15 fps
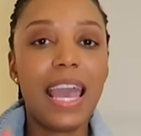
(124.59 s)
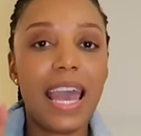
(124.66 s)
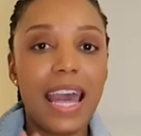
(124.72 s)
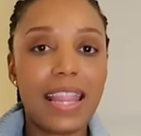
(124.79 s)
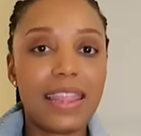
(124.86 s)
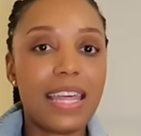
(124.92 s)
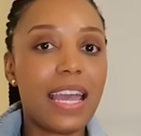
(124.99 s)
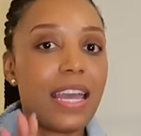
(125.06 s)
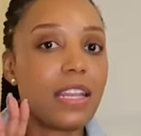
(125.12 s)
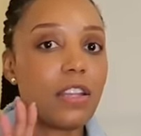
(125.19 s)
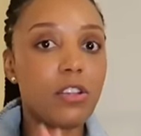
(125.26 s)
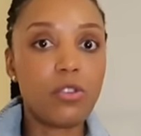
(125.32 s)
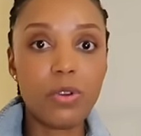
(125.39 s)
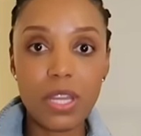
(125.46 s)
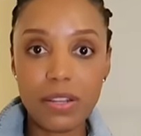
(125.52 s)
And then
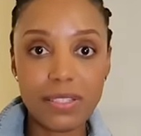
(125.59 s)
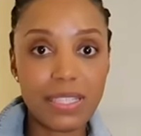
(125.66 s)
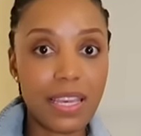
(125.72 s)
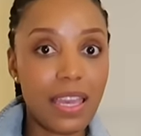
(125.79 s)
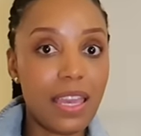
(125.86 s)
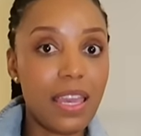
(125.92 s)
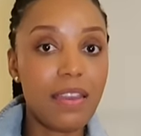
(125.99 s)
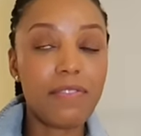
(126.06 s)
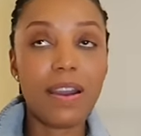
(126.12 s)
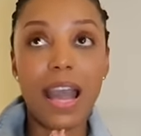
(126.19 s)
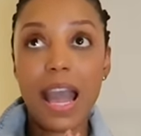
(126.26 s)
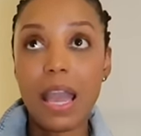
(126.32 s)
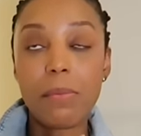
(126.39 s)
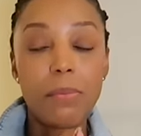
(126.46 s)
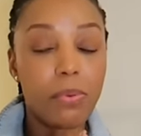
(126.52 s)
New Year's Eve,
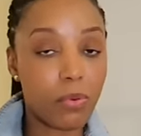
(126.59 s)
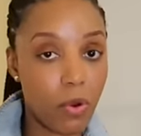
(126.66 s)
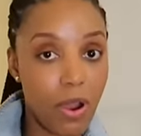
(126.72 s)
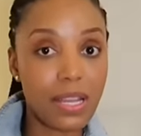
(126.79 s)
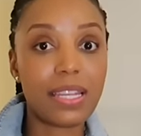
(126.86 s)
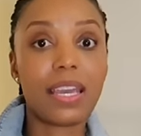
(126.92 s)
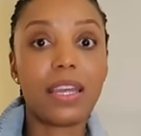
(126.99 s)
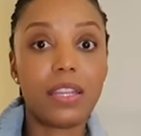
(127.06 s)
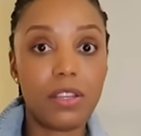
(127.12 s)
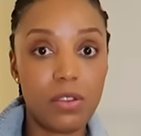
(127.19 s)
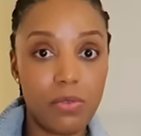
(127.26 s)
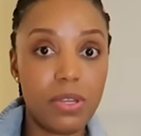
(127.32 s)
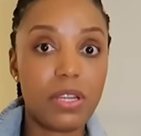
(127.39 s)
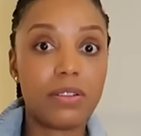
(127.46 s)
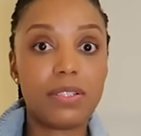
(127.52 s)
I brought in
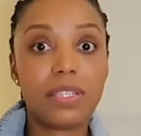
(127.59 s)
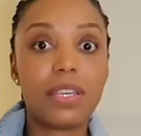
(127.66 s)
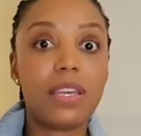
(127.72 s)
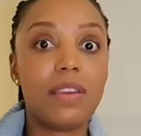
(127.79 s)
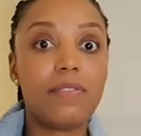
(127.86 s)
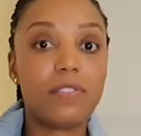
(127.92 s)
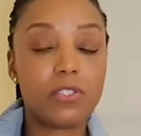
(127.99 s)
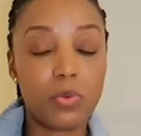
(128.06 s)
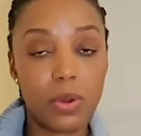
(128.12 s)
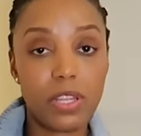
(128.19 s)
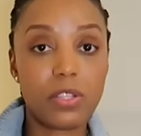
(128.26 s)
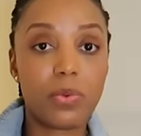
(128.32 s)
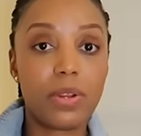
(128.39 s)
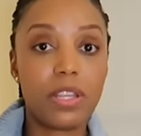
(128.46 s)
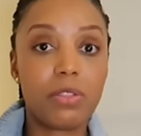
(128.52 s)
New Year's Eve in
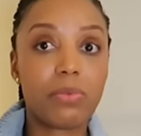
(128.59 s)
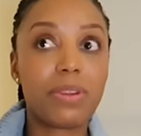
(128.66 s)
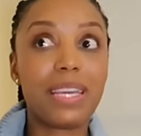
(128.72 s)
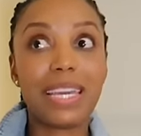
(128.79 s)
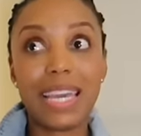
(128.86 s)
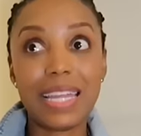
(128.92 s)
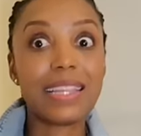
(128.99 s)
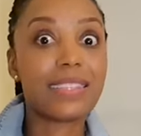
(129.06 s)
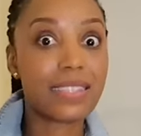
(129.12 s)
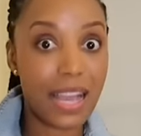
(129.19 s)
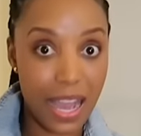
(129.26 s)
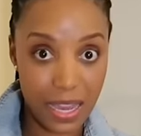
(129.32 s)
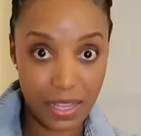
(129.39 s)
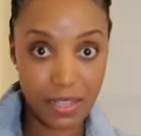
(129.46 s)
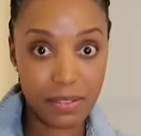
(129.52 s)
2023 in the
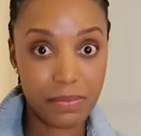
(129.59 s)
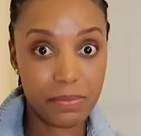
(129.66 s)
sky.